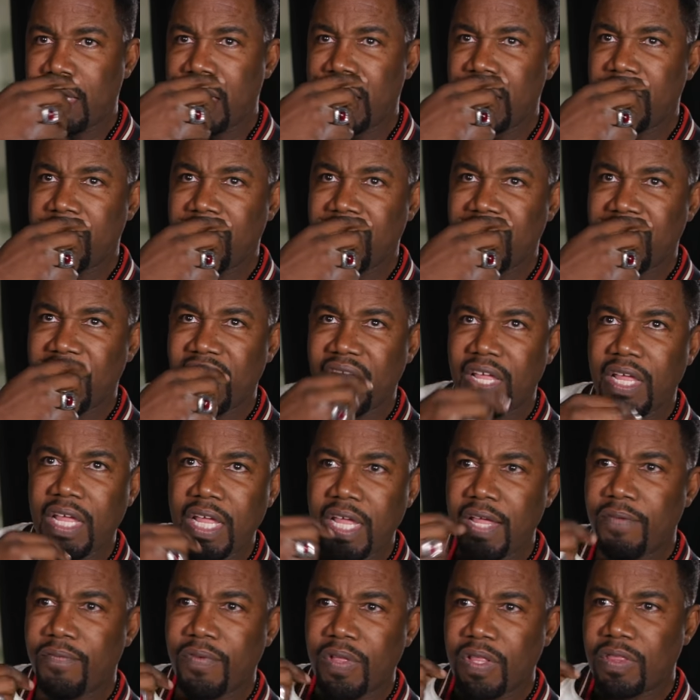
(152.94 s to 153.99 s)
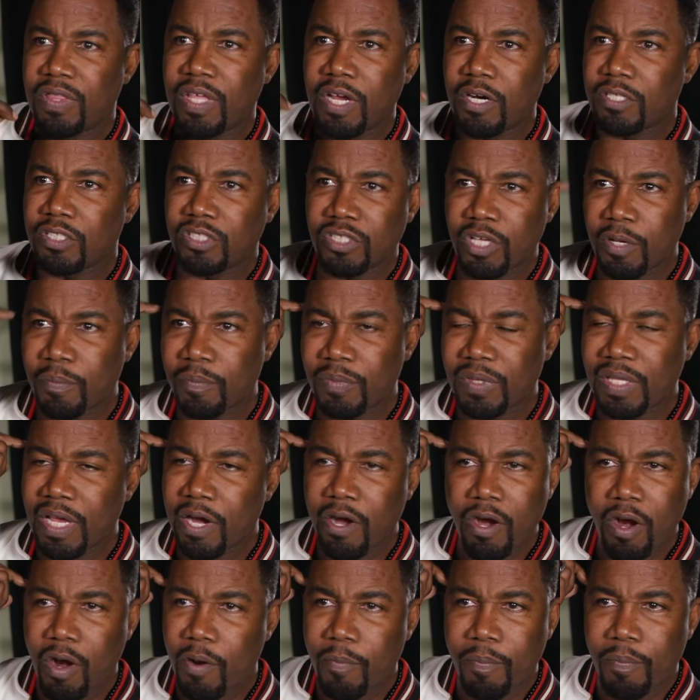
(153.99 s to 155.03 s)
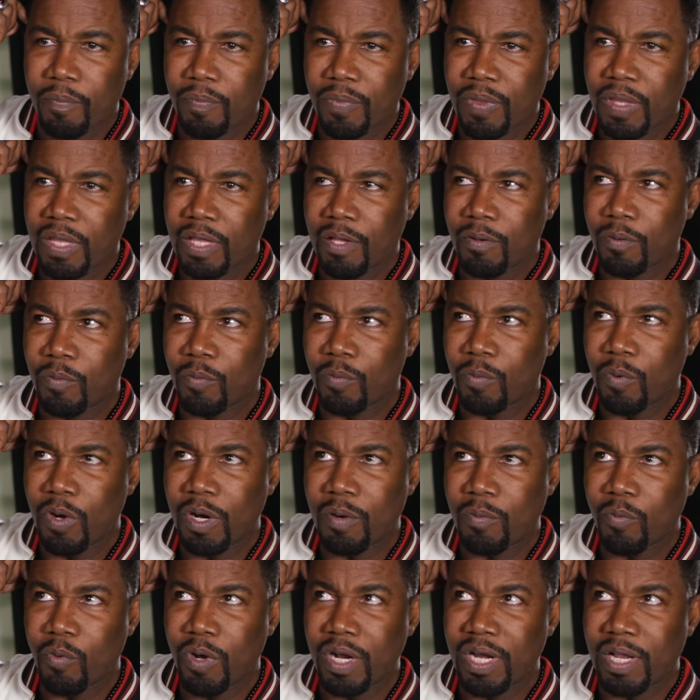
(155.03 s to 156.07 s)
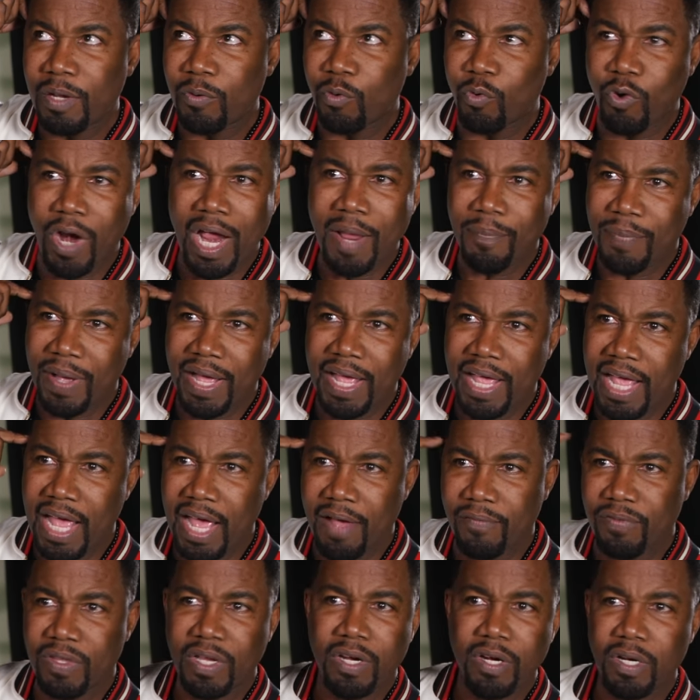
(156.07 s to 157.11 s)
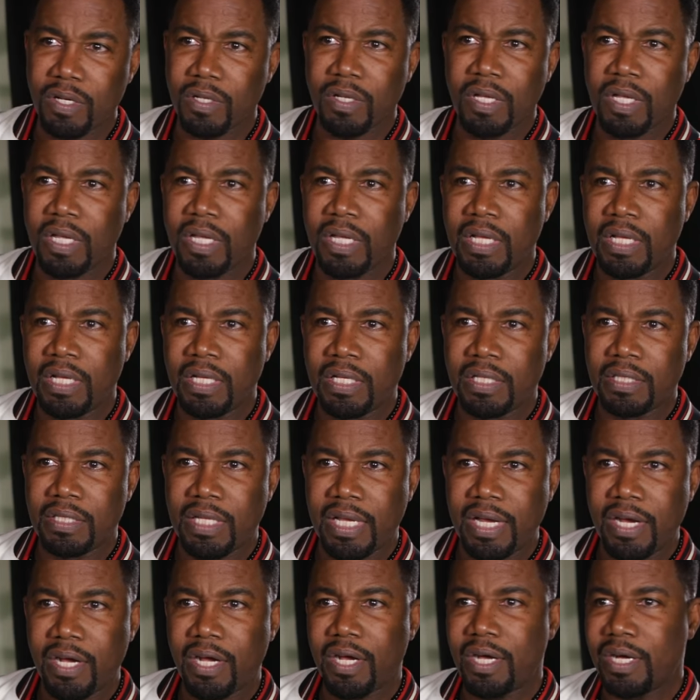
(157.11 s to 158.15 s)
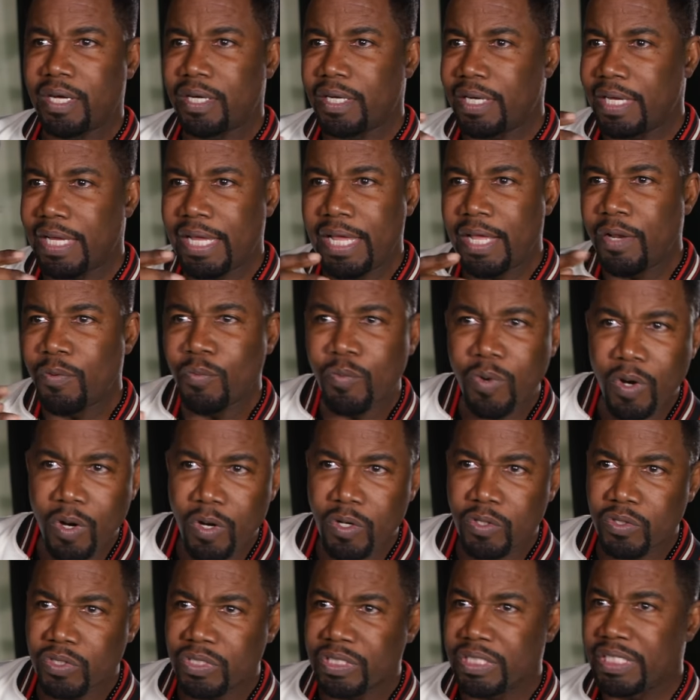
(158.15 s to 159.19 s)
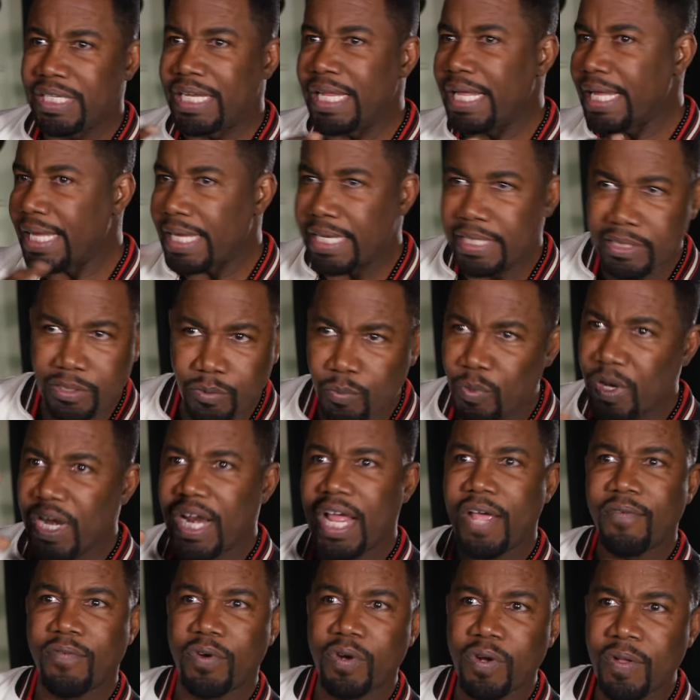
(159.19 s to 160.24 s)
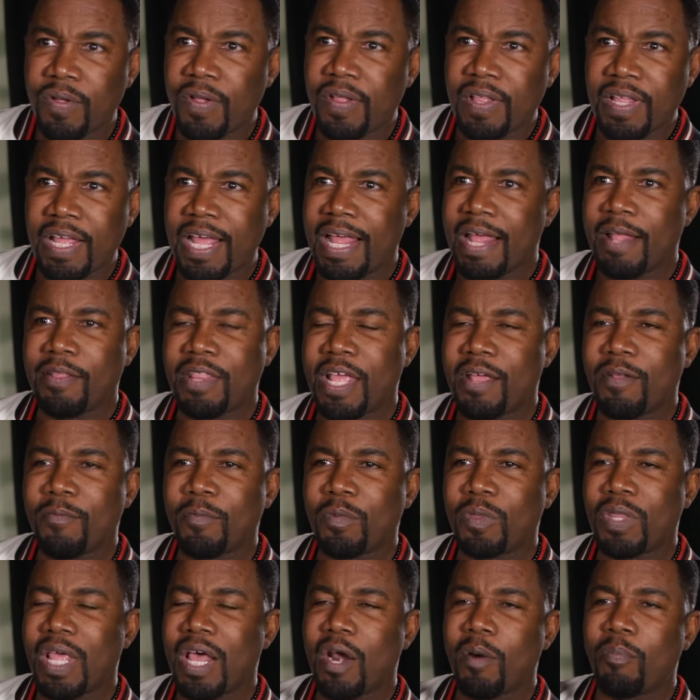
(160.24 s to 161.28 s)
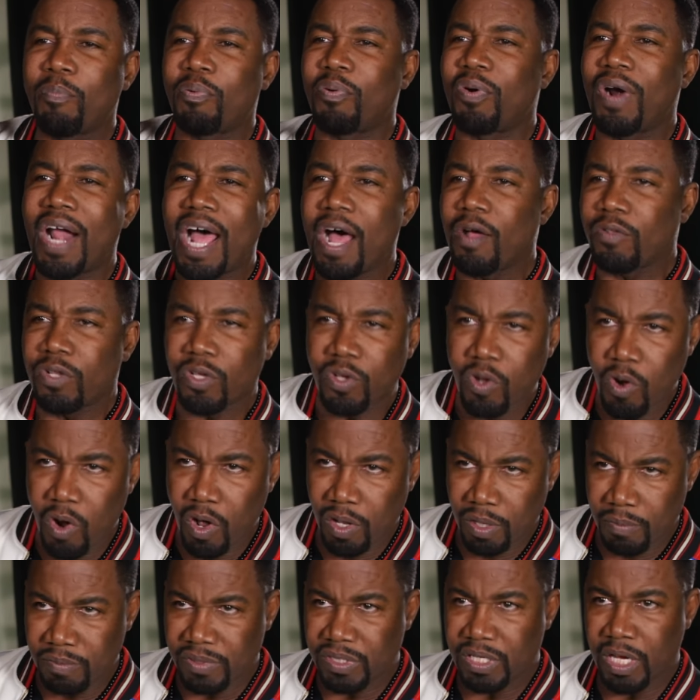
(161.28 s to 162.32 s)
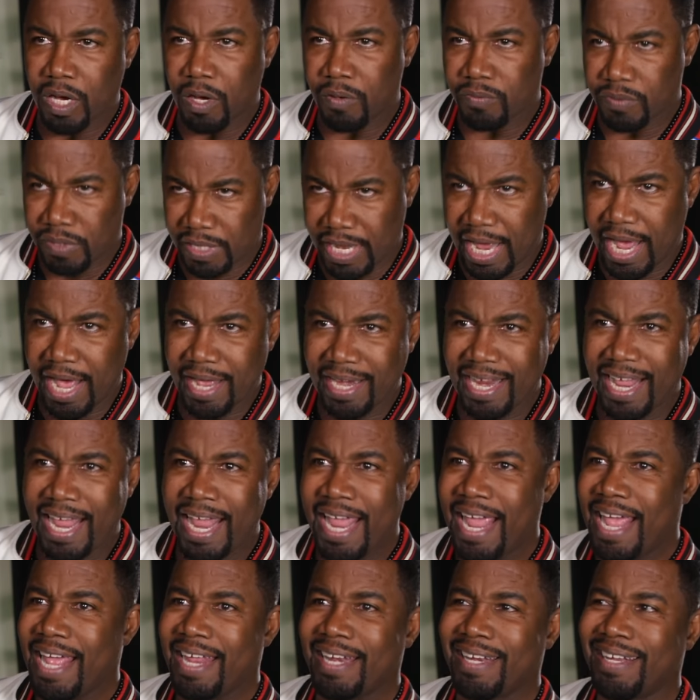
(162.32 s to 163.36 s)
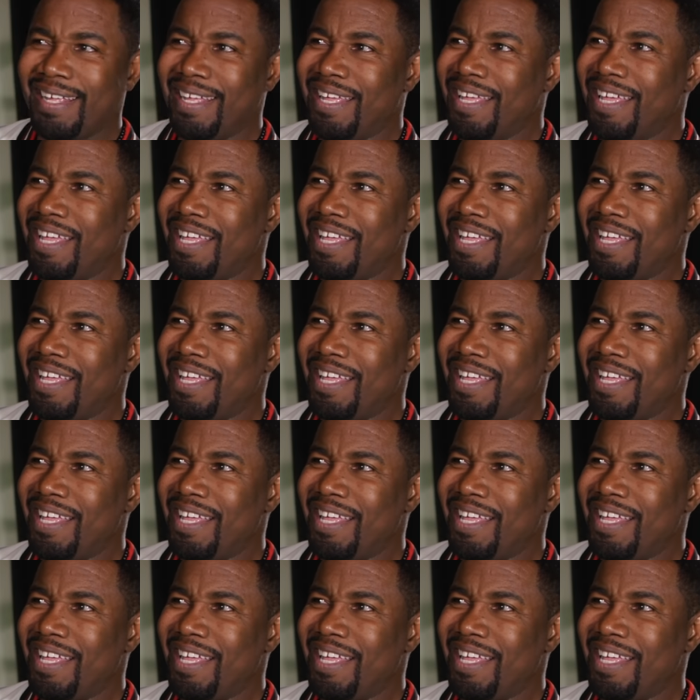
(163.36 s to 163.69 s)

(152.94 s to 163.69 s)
even, there's some there are one one gripe I have there are, there are n words niggas whatever eh, that that are proud to call themselves that and